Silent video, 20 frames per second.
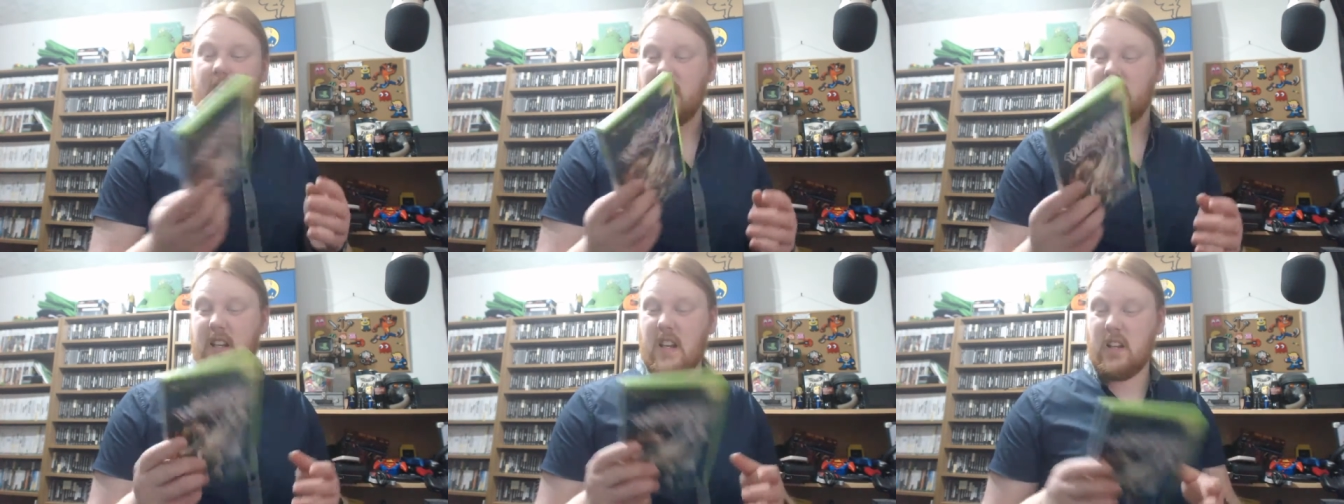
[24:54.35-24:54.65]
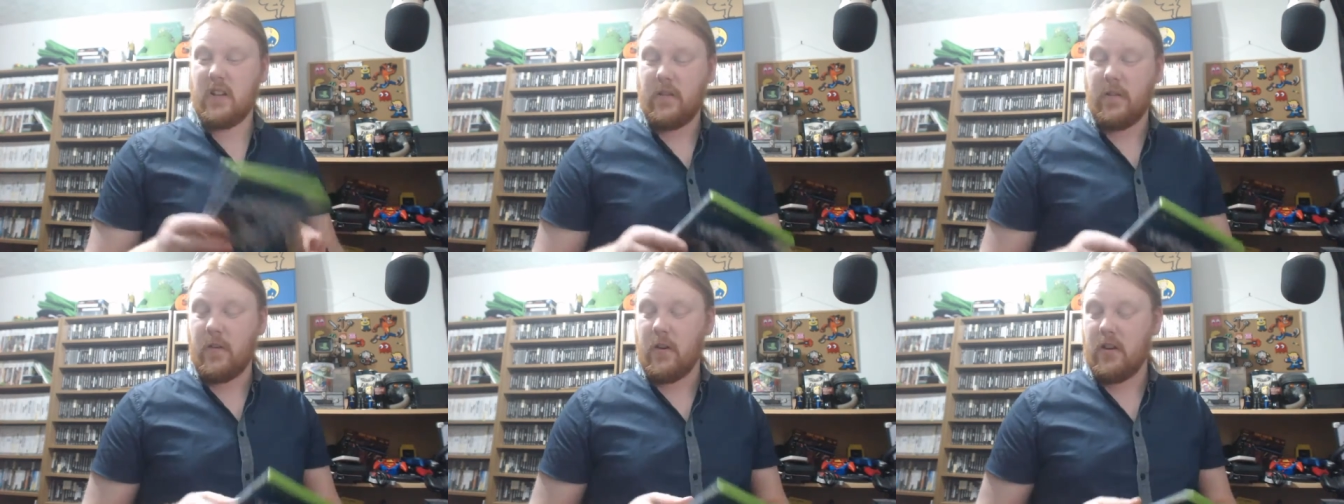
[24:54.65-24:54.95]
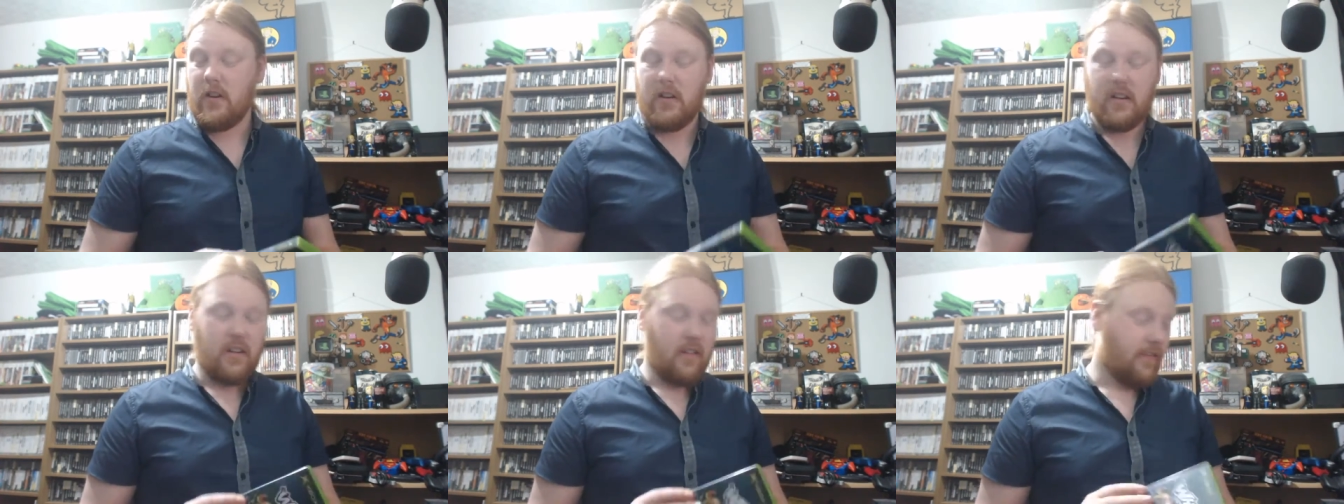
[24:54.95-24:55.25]
Sounds
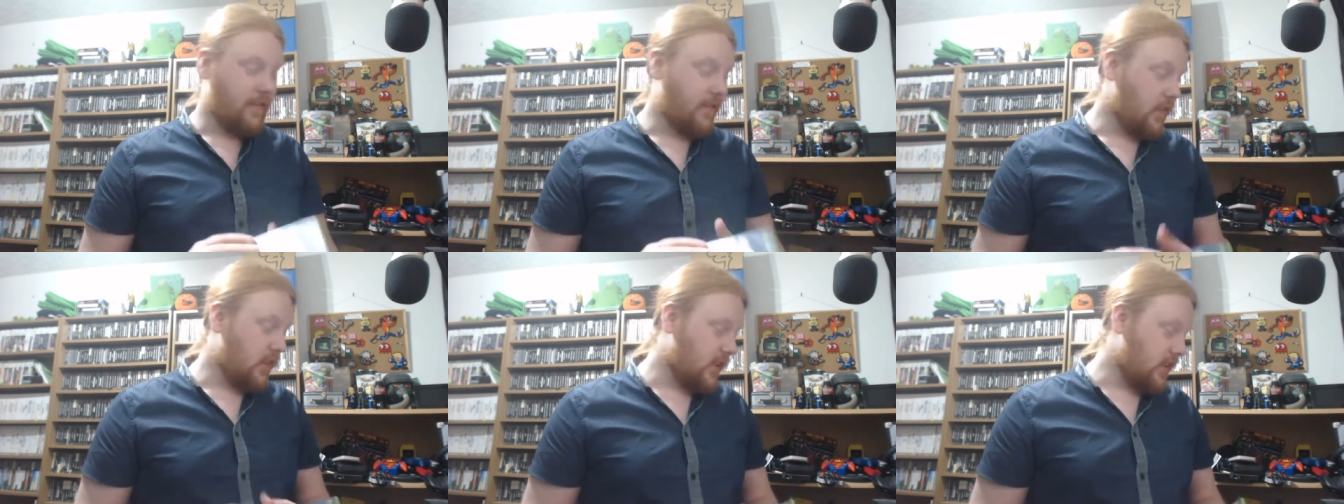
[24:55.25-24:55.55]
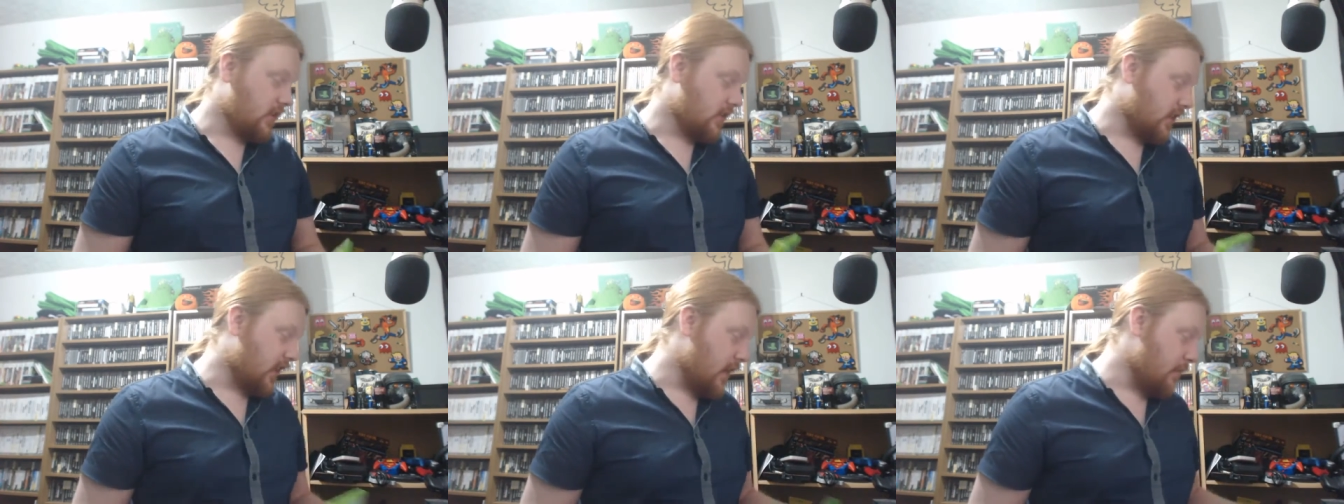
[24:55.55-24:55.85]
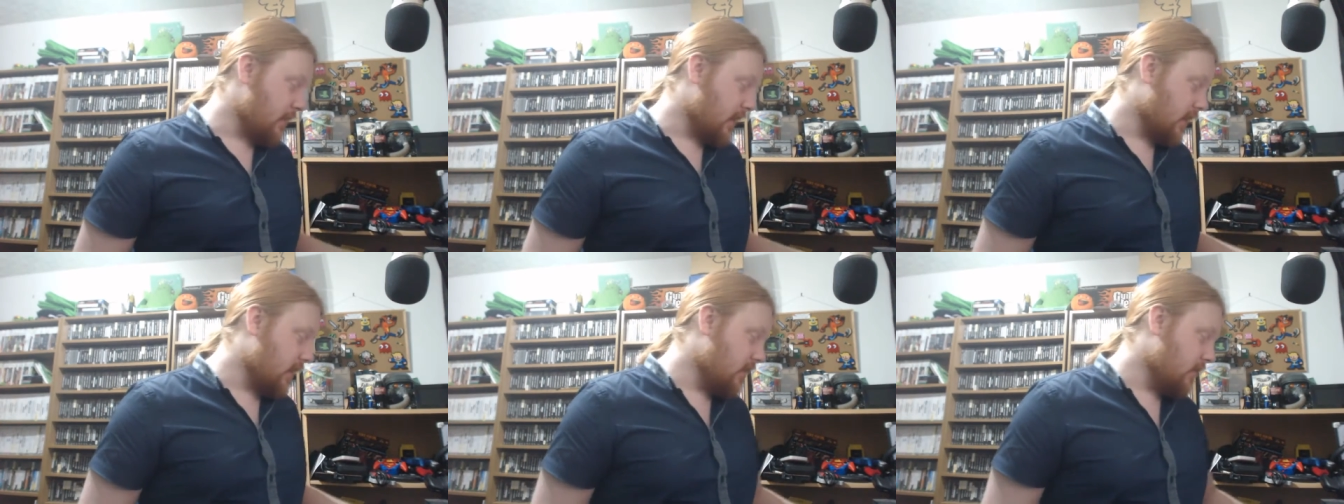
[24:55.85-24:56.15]
fun. Fun little
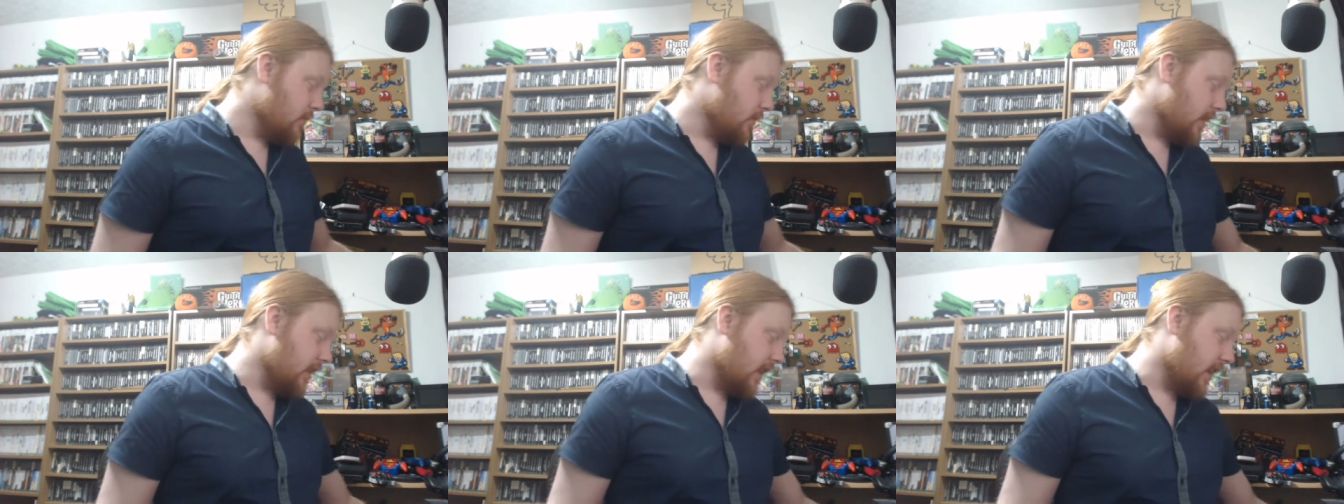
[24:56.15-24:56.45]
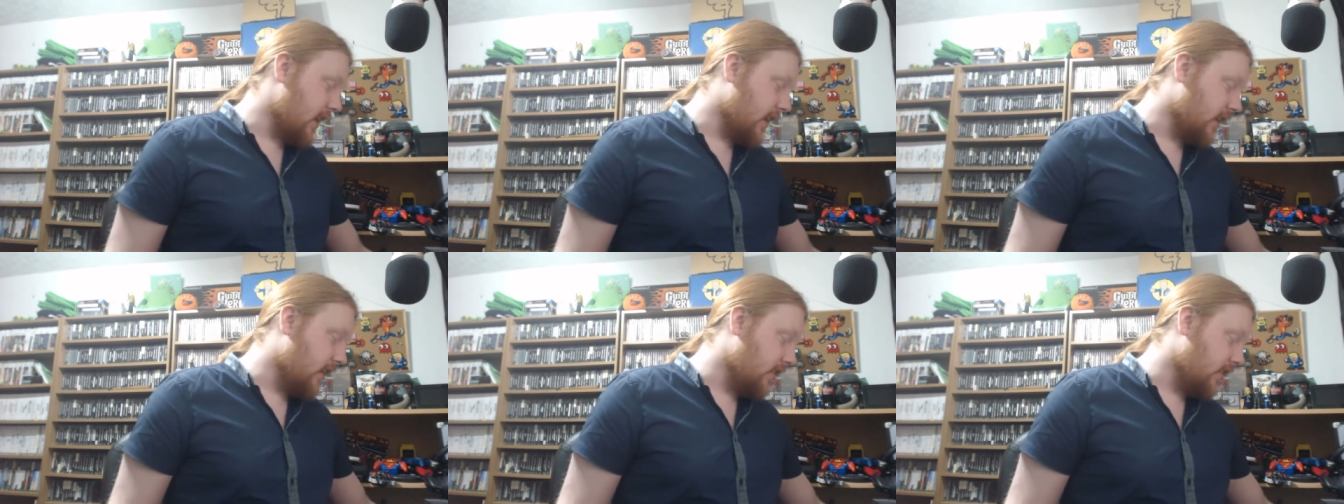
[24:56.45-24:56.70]
gimmick. Why the heck